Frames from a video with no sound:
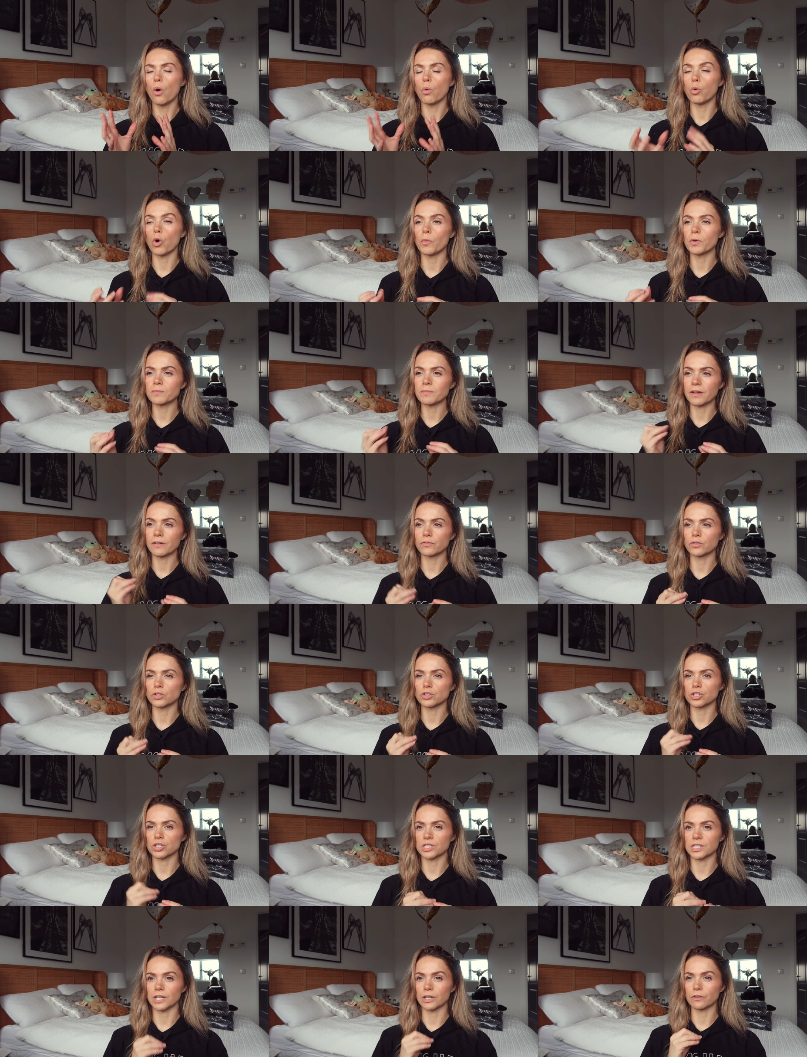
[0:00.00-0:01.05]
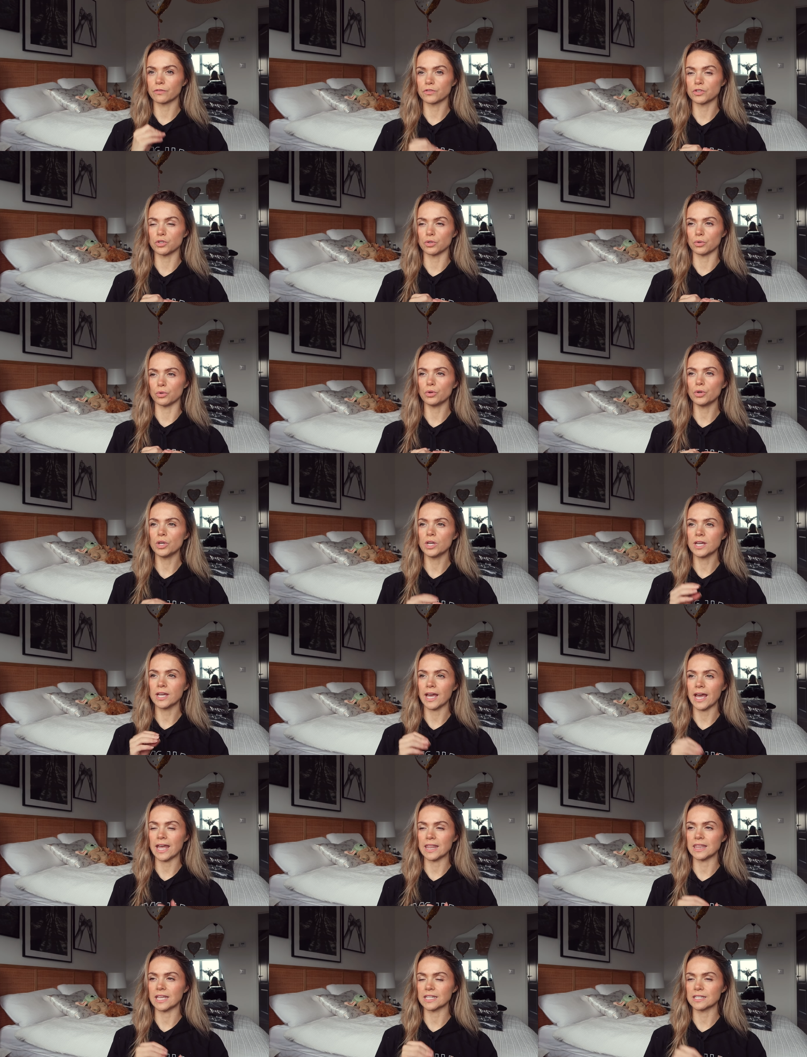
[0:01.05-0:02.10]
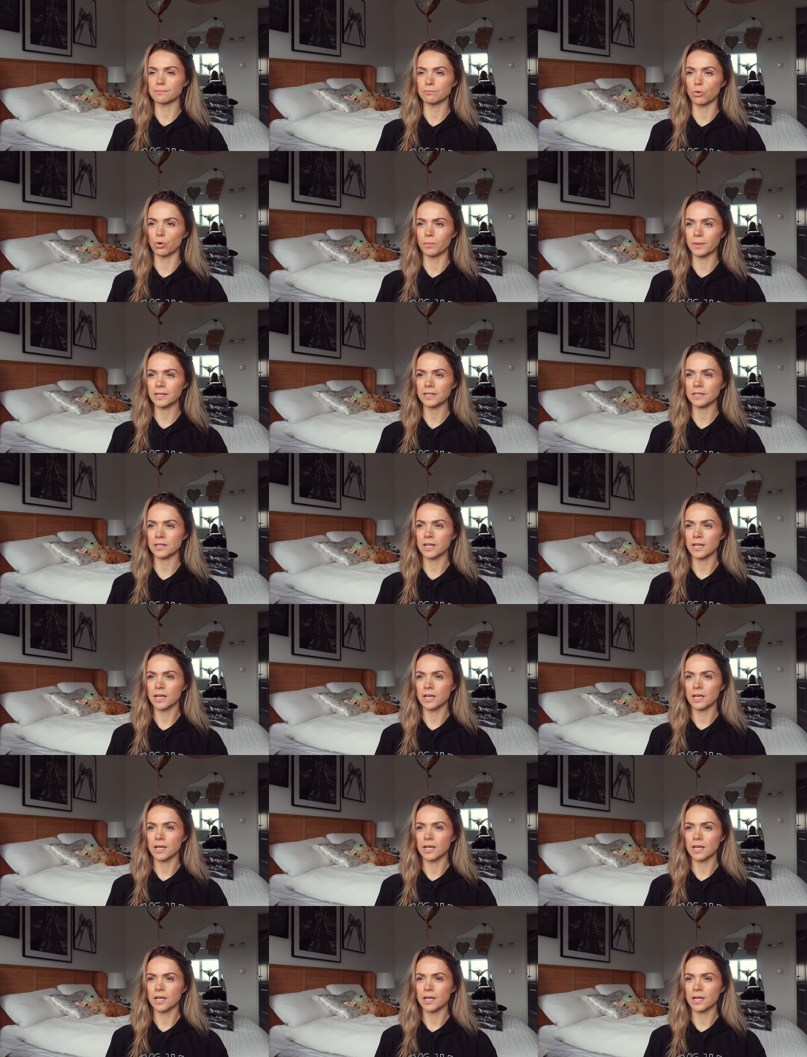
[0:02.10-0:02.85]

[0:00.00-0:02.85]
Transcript: what would my future self do in this moment?